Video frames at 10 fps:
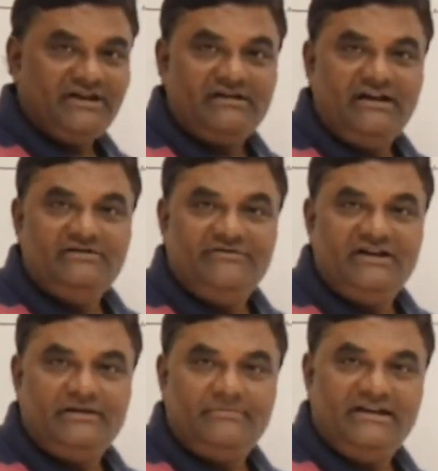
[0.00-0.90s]
data in
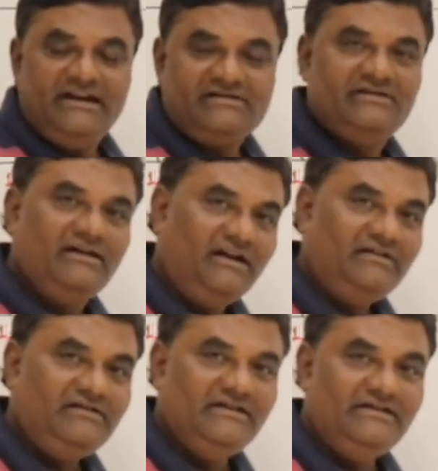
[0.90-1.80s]
variable X
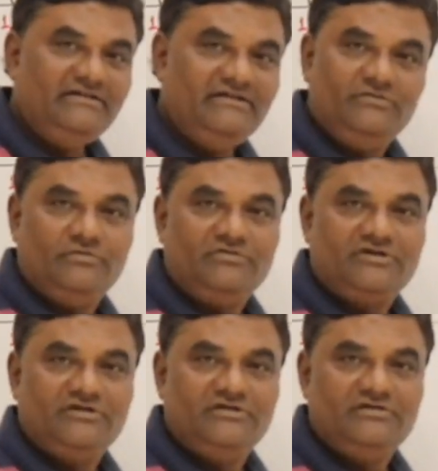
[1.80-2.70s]
and delete the
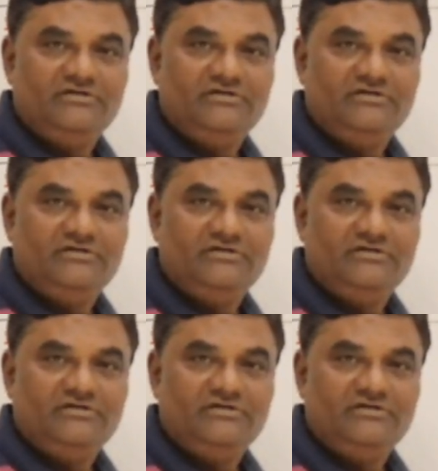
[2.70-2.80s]
node.